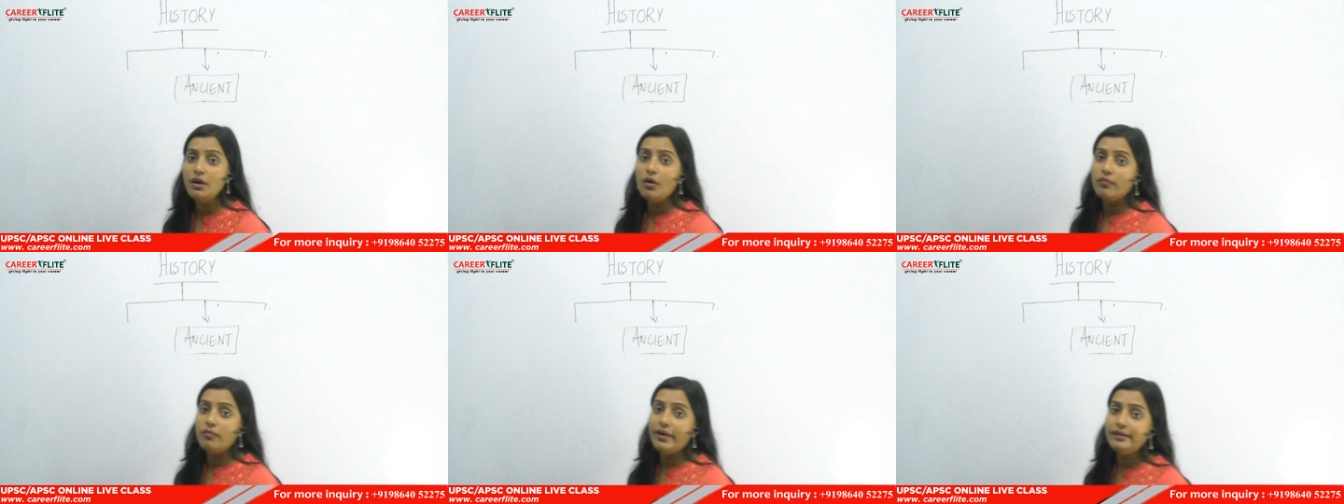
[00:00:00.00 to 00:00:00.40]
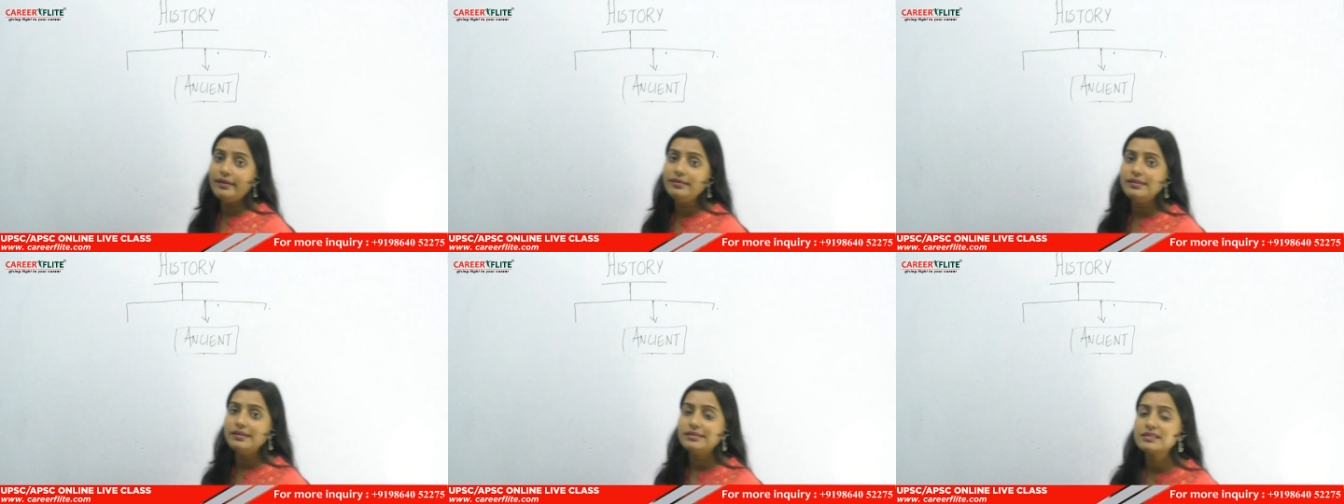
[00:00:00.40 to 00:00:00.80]
when
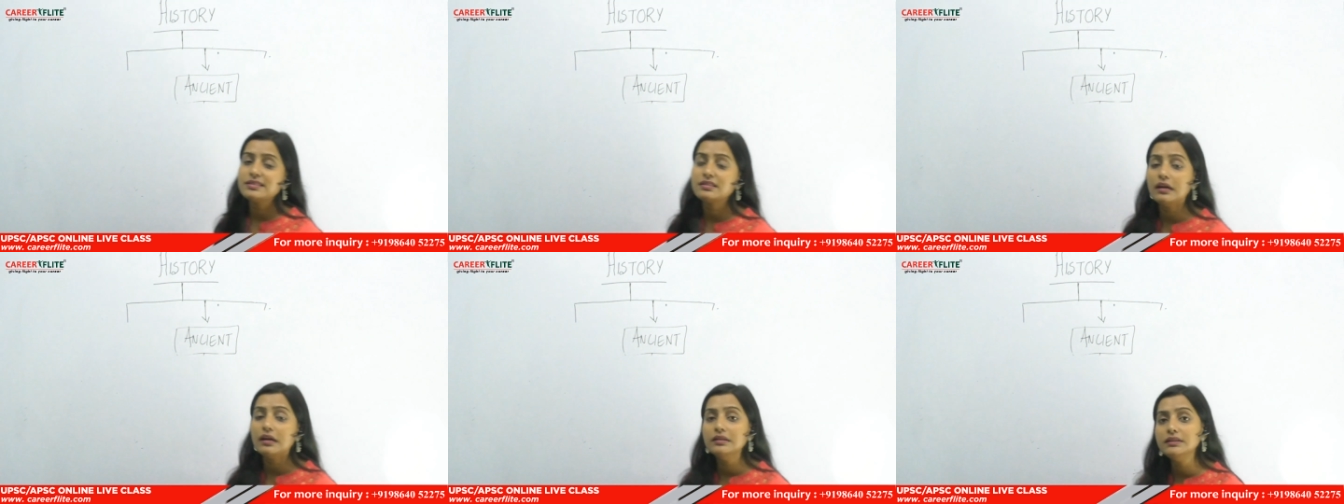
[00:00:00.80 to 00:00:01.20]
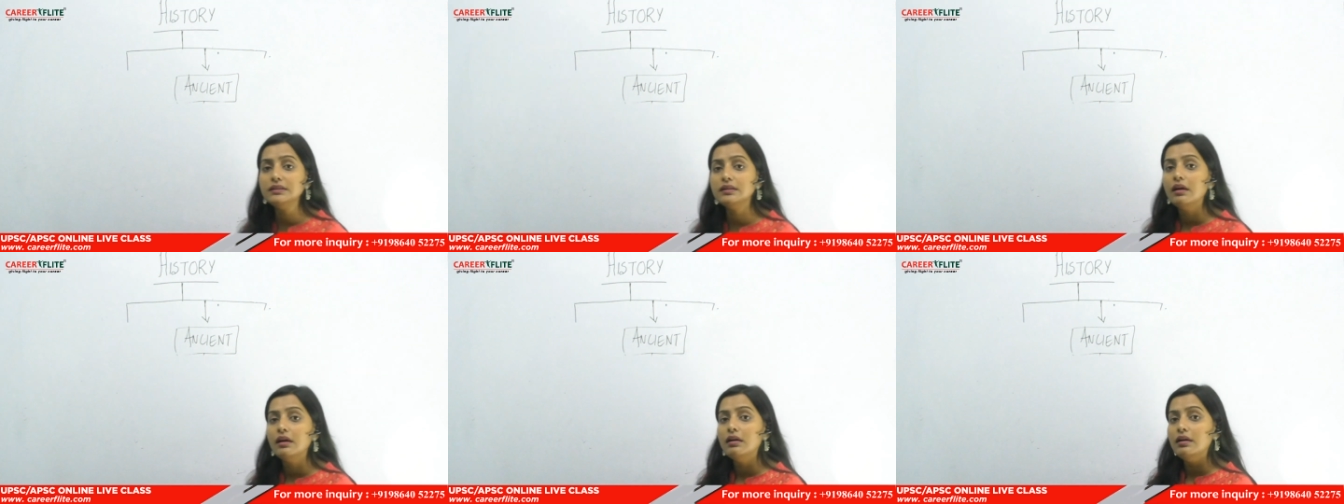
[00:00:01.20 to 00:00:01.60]
it is studied
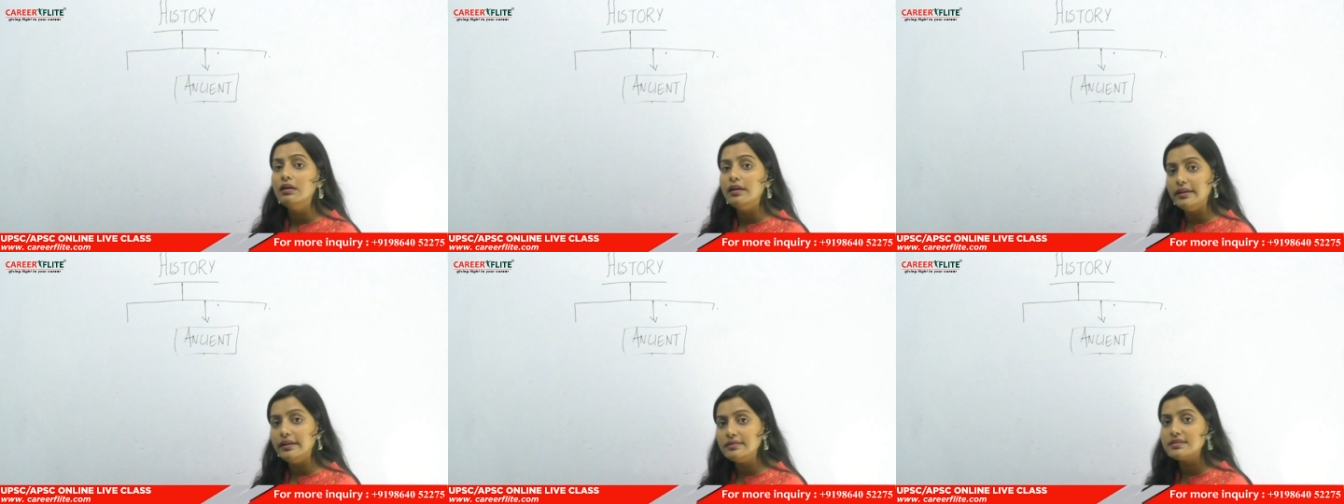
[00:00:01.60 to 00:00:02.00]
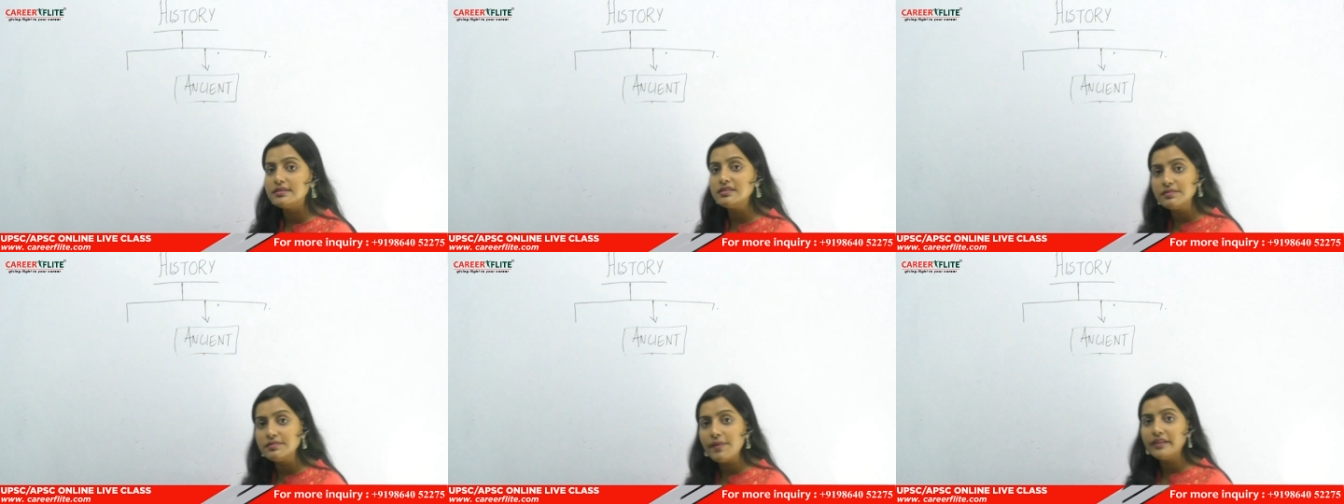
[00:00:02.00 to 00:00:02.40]
in
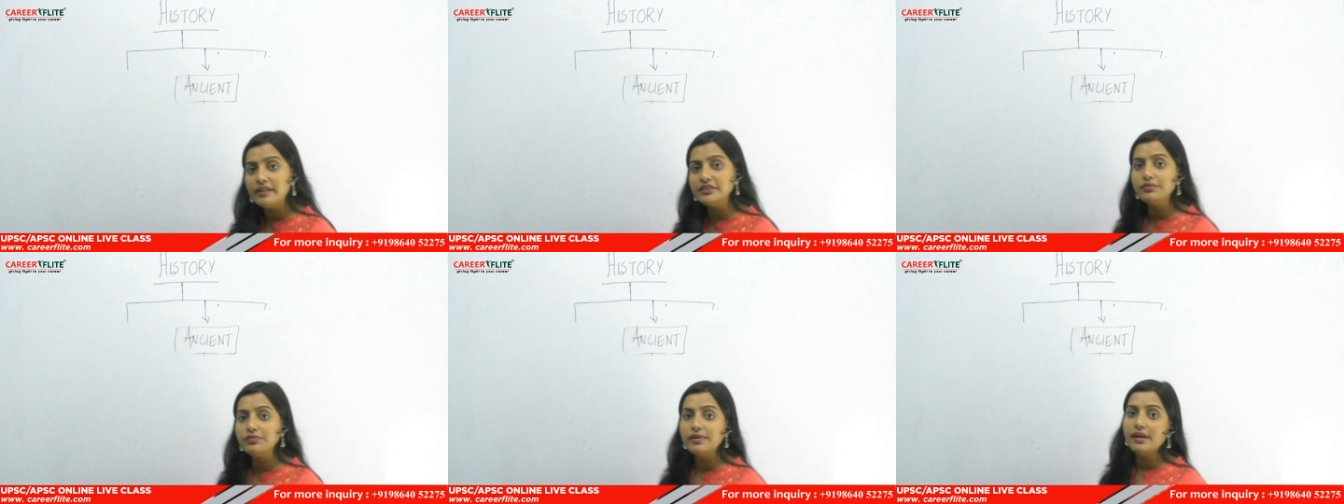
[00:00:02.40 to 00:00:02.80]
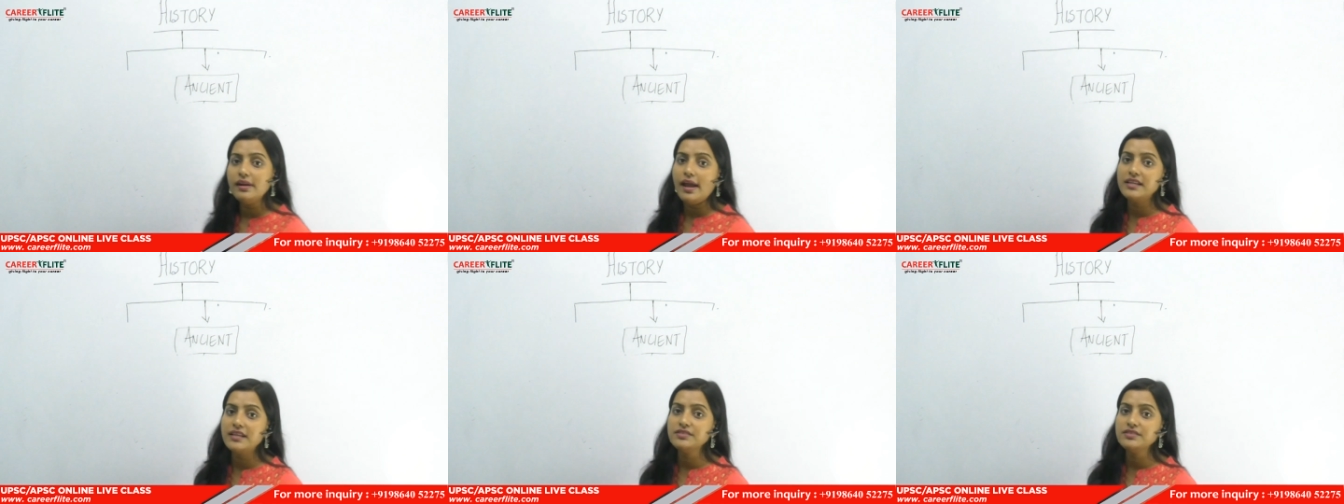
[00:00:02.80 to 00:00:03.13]
systematic way as